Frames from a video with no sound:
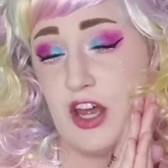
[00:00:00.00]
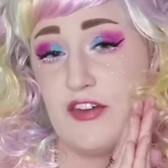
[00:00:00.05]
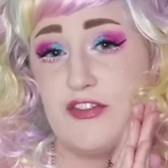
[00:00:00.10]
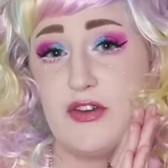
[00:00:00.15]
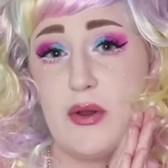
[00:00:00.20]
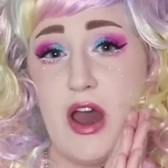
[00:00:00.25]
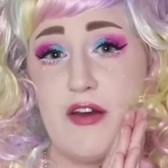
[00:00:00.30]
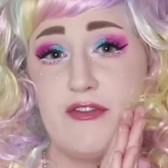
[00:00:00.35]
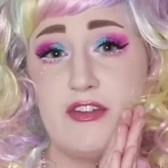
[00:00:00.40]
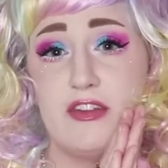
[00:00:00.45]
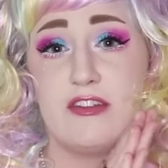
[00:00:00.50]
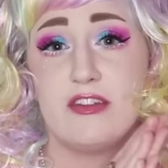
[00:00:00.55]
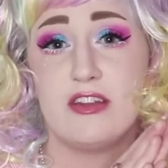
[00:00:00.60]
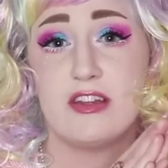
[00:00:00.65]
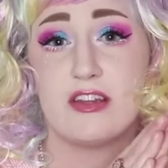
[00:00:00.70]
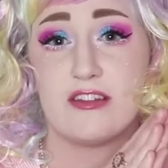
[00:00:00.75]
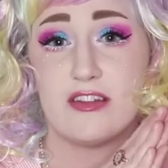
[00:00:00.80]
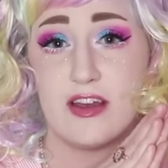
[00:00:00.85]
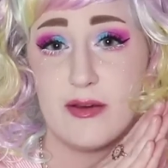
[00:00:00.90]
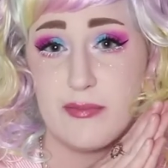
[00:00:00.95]
If you haven't seen
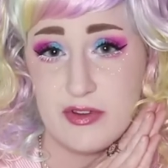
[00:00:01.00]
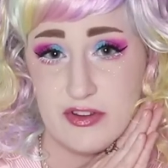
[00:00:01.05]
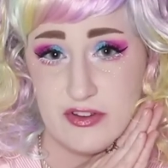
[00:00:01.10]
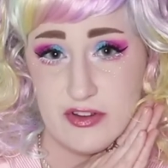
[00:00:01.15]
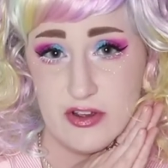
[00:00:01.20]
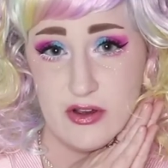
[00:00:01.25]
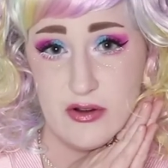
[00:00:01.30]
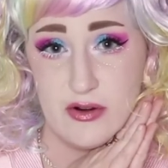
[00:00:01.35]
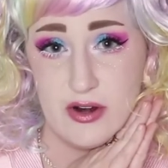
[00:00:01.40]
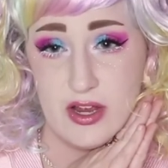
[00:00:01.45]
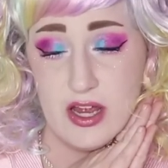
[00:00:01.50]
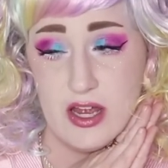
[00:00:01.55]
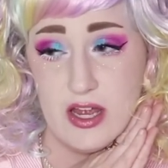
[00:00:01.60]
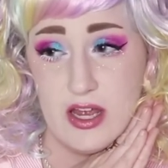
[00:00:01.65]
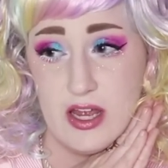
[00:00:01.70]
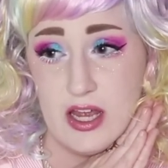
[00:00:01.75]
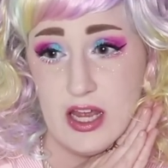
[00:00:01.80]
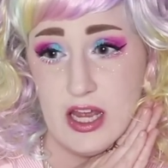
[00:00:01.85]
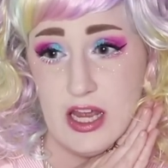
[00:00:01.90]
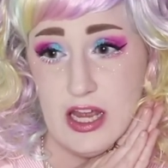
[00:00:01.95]
this episode,
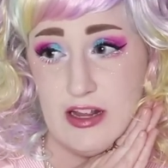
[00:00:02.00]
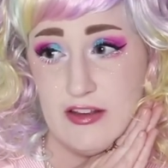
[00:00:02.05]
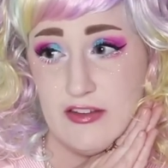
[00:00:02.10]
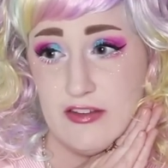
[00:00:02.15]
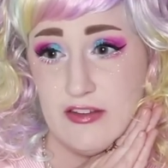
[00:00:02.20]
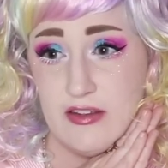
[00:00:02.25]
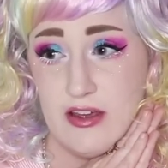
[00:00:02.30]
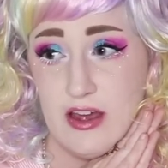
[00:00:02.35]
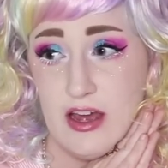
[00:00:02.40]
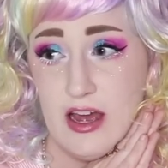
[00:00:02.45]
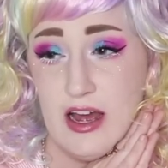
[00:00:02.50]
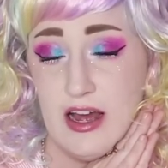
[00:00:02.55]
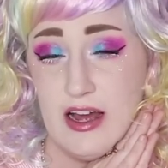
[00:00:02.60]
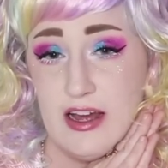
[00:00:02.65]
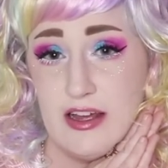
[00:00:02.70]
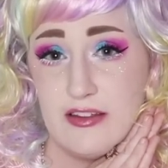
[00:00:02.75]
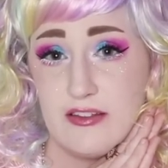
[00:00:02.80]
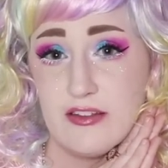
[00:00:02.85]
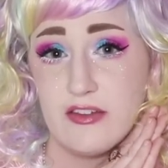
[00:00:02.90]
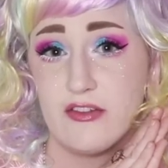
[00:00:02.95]
it
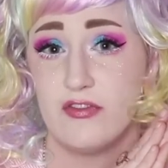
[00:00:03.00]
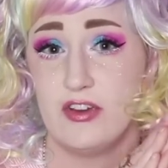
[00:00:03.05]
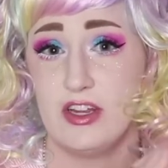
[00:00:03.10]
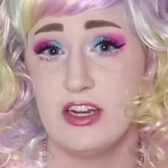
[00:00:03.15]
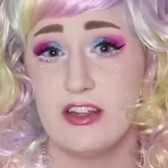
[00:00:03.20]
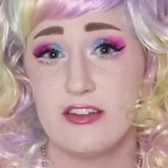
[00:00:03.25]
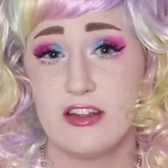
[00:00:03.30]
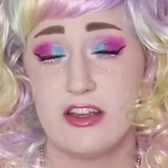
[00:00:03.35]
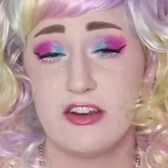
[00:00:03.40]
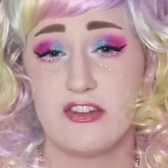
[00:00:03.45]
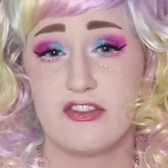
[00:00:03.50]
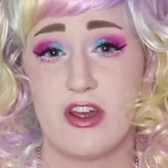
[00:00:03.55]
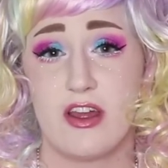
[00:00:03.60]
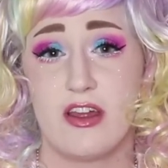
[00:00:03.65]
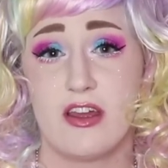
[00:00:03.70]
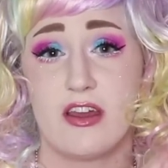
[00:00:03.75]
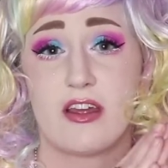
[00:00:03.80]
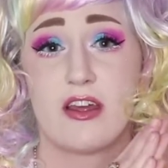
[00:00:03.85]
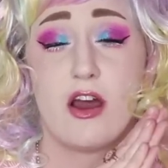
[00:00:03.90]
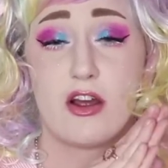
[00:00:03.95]
has Venus
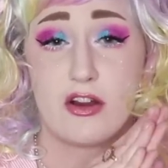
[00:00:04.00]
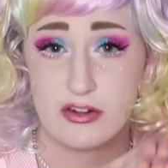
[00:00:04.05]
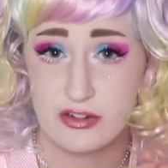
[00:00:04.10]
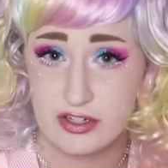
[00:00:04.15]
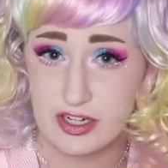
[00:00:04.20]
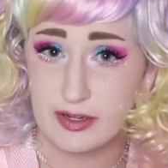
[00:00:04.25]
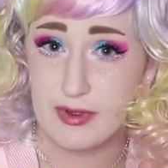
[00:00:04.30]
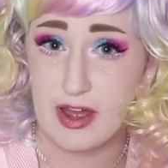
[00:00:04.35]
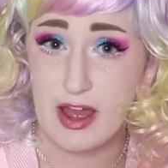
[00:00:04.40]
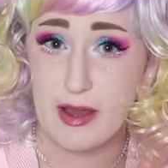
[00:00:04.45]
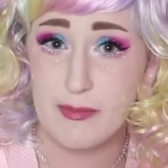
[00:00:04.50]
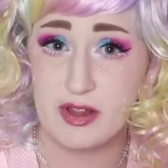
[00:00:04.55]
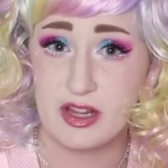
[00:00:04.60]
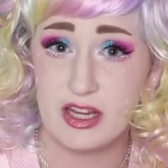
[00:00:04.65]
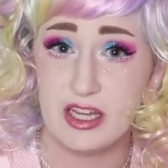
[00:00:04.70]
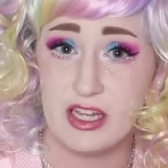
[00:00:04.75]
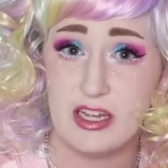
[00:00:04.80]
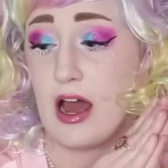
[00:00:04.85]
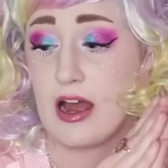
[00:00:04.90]
Angelic, a girl named Emily,